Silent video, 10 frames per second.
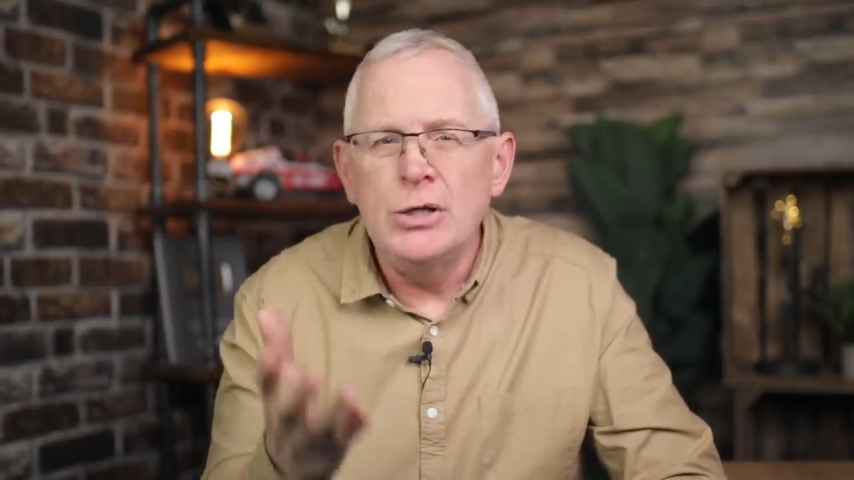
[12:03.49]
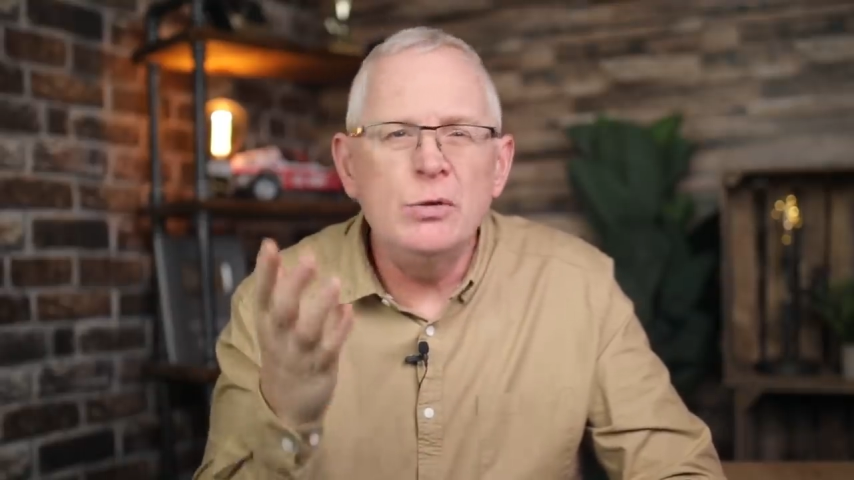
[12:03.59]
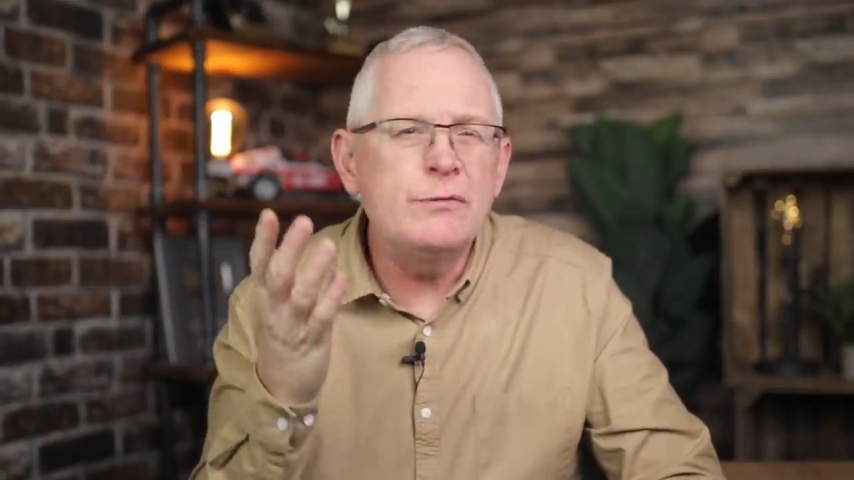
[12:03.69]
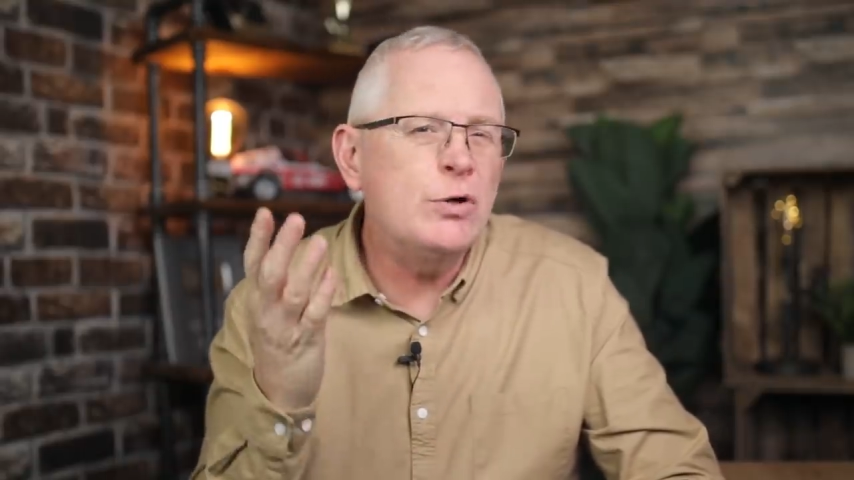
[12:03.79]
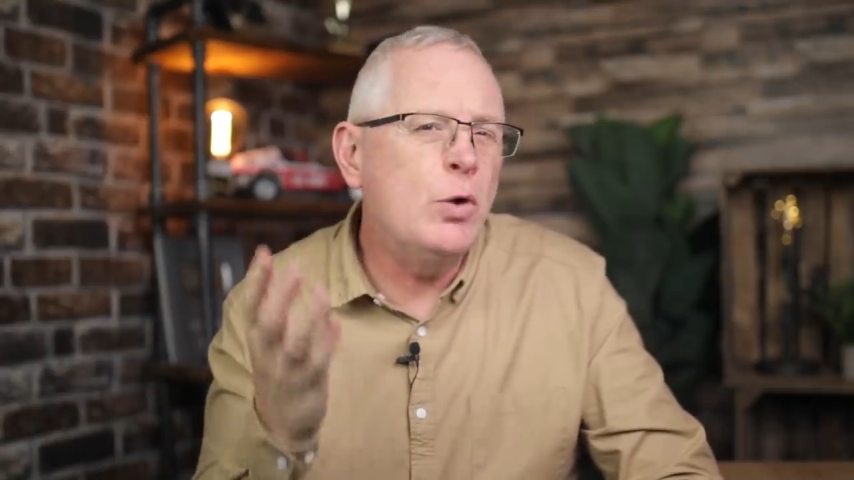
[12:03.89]

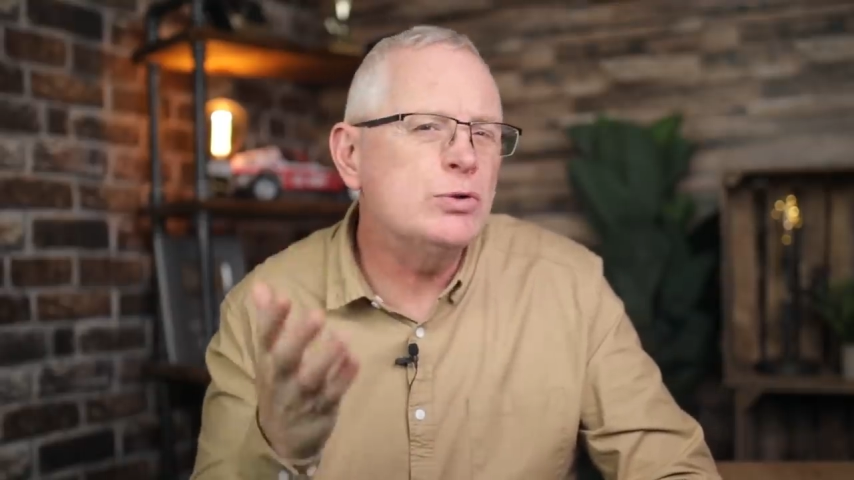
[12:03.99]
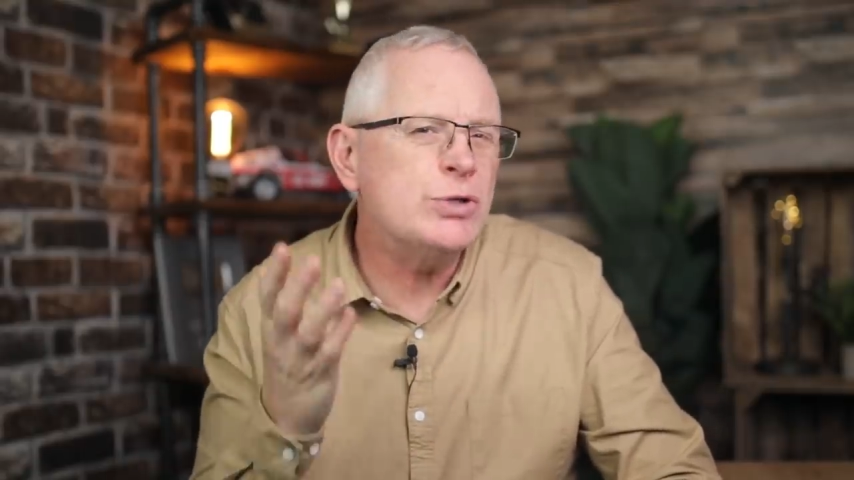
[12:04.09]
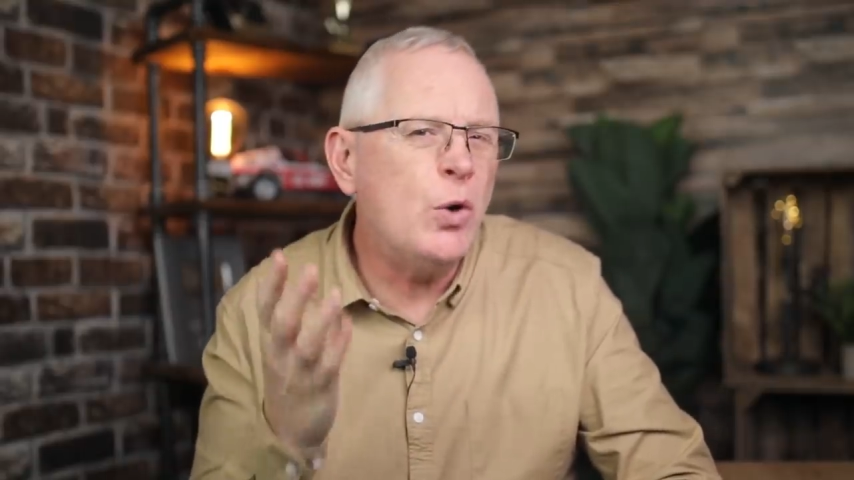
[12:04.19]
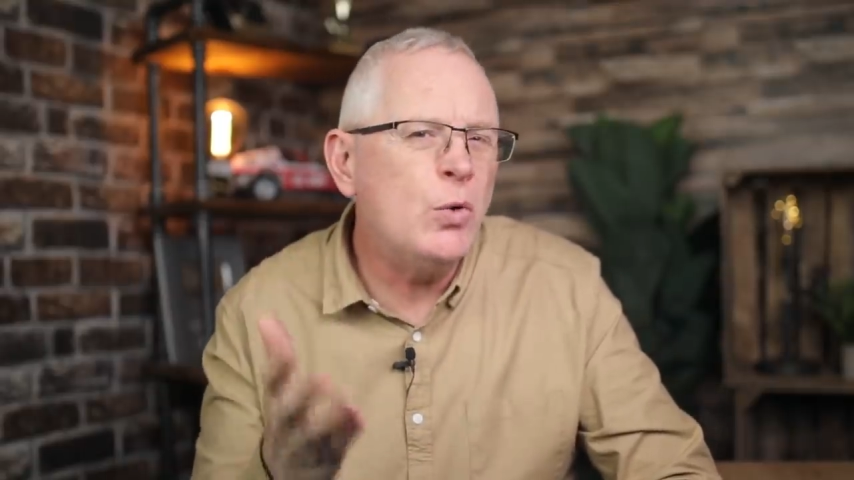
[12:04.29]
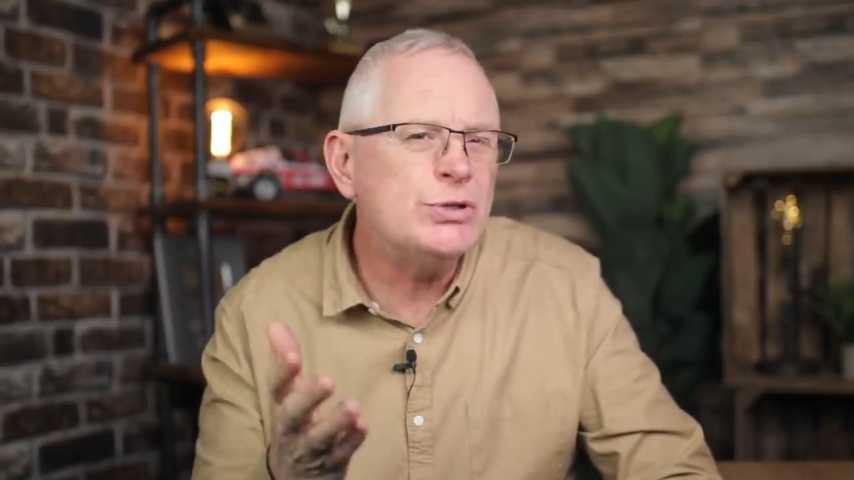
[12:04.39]
You of
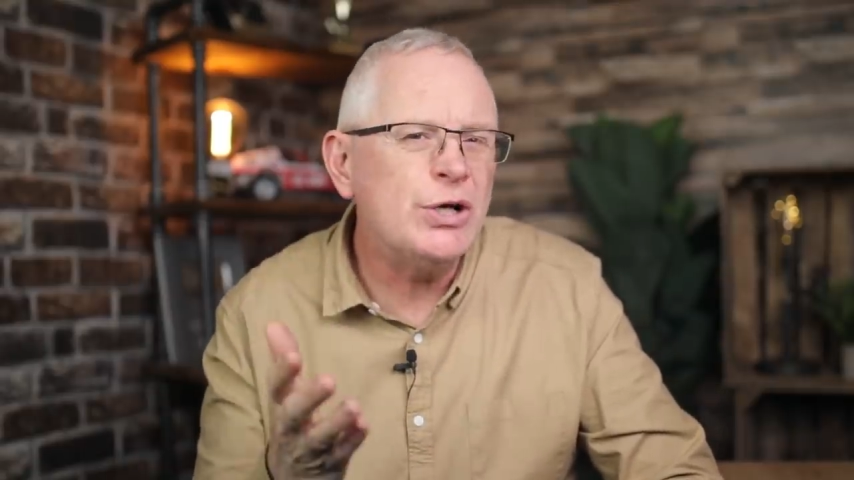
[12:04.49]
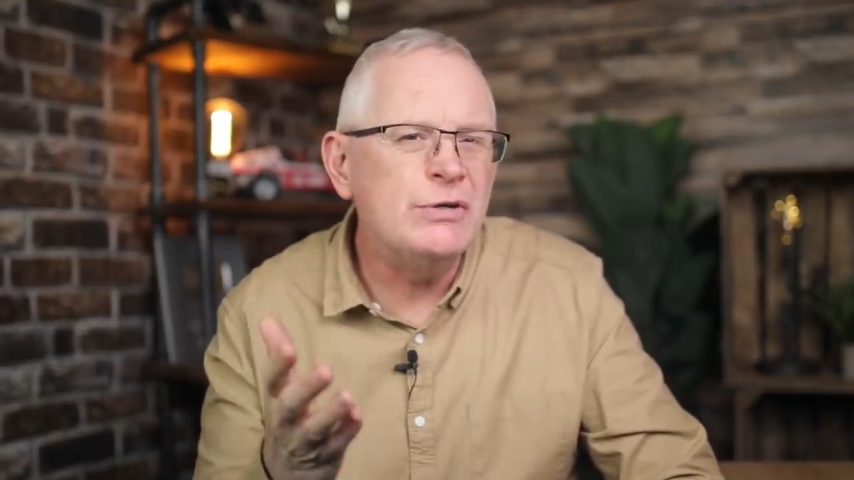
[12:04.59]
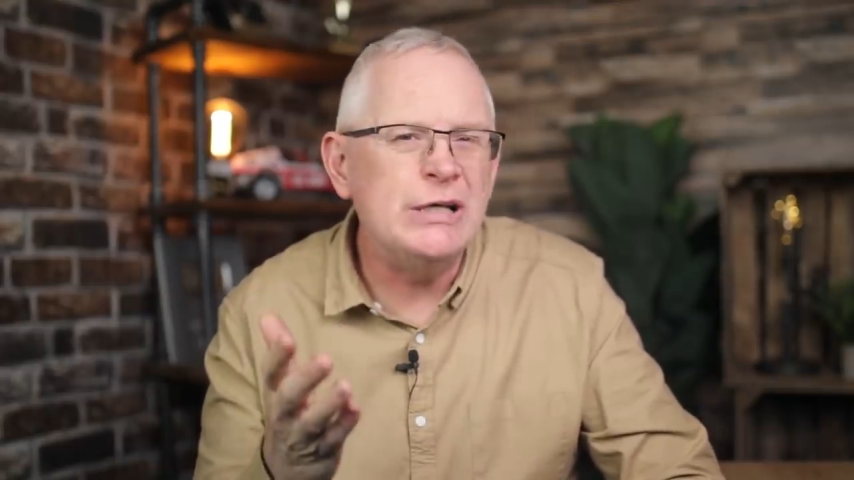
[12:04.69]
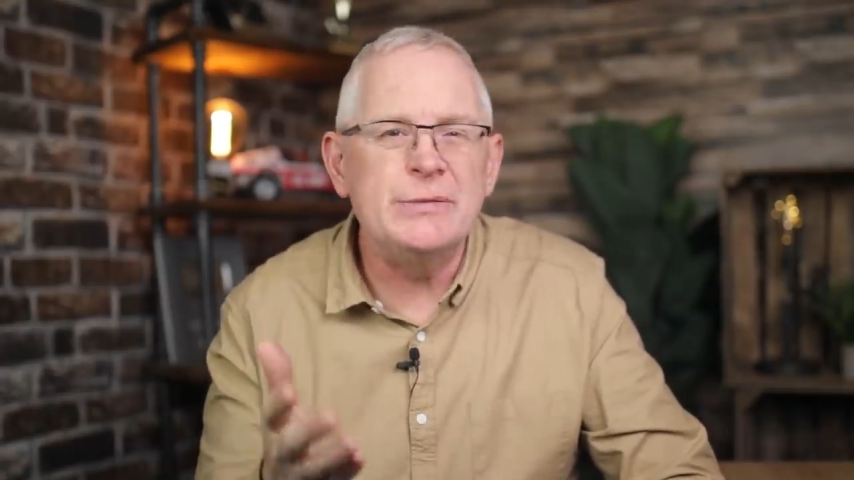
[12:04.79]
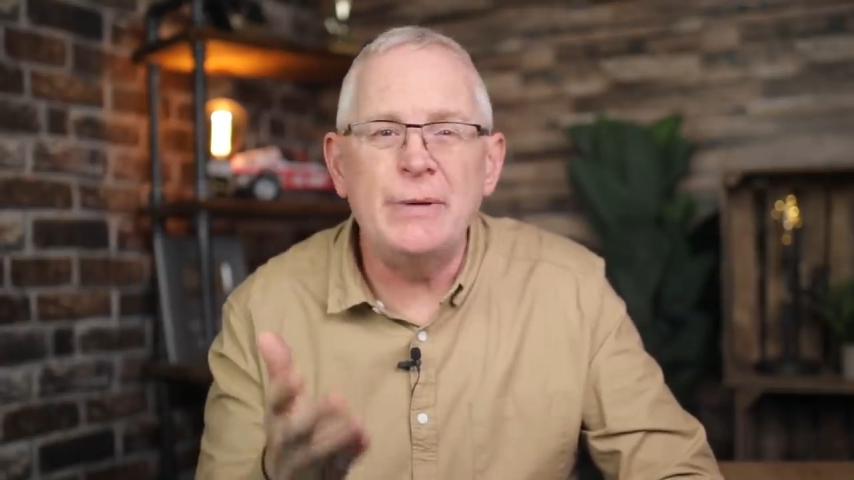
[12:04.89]
course
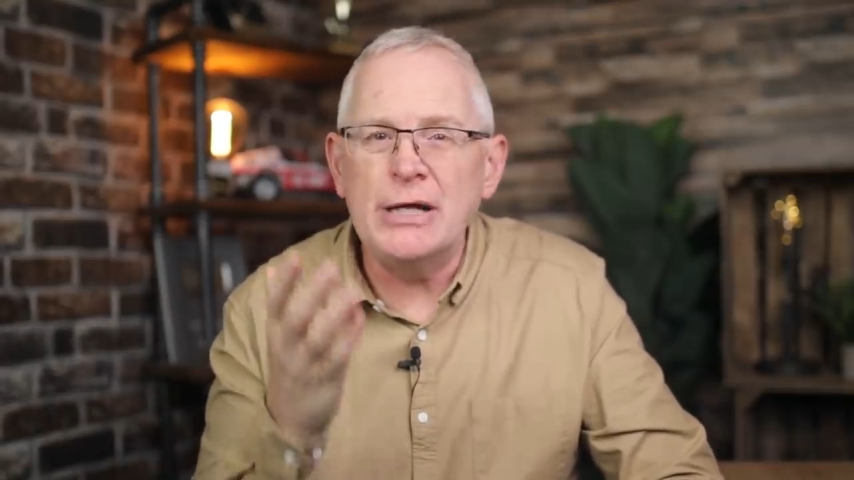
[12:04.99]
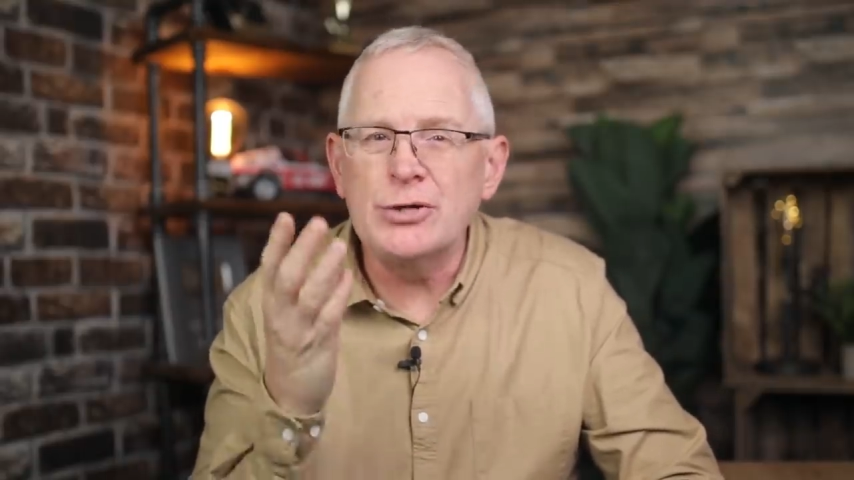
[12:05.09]
also need to be